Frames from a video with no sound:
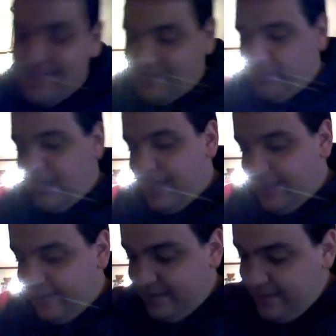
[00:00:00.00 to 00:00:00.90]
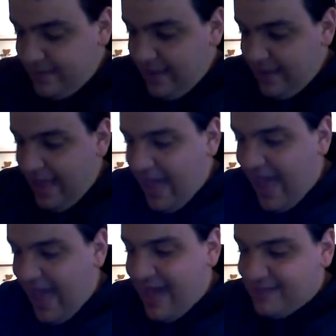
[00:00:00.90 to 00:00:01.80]
this week
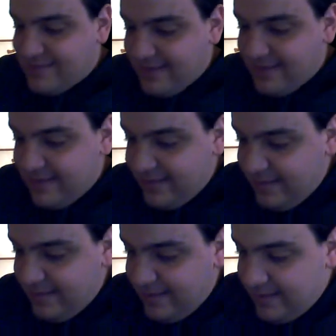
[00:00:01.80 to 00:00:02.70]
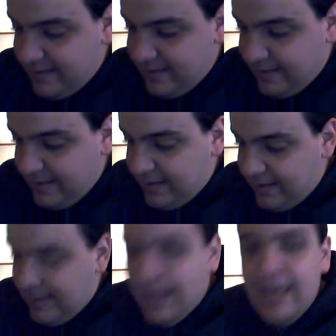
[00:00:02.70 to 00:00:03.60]
as
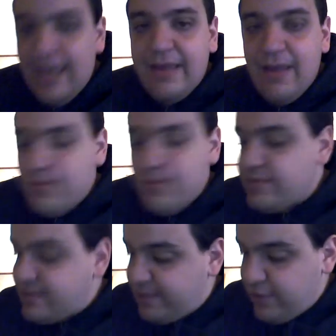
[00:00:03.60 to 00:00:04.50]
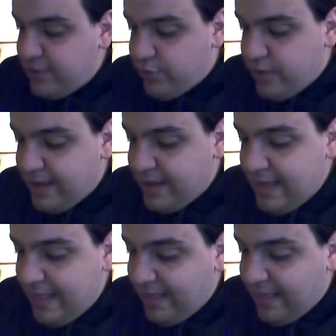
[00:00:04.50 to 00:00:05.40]
it goes to
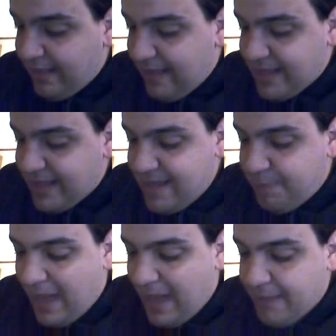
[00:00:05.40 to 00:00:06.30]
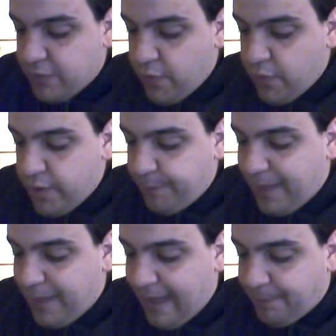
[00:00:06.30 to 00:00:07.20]
the Lucky Popcorn
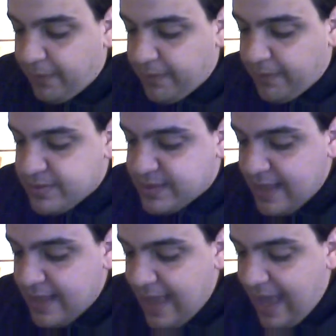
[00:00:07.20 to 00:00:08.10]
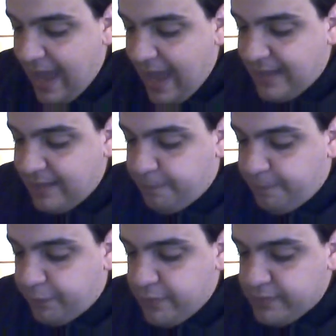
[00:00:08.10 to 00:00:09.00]
Poppers and the
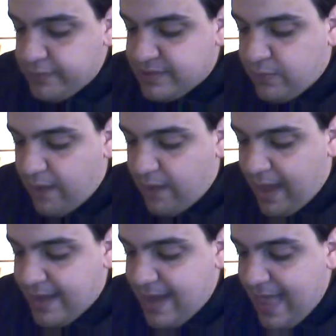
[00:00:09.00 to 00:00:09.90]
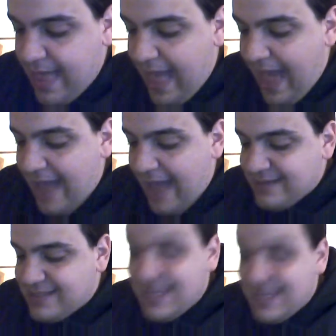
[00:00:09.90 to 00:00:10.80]
Brute Squad
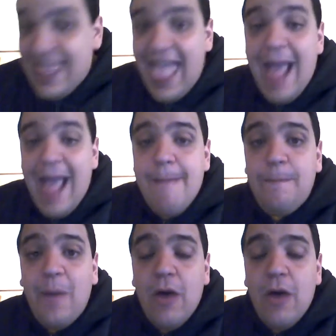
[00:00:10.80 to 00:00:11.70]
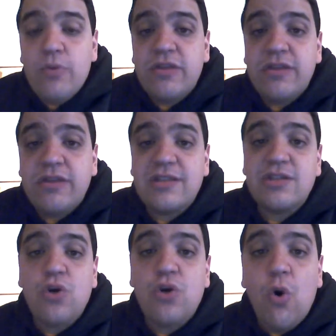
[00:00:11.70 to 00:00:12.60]
as they both
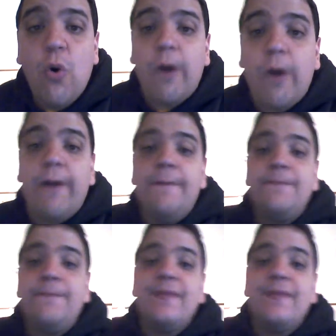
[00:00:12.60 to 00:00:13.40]
score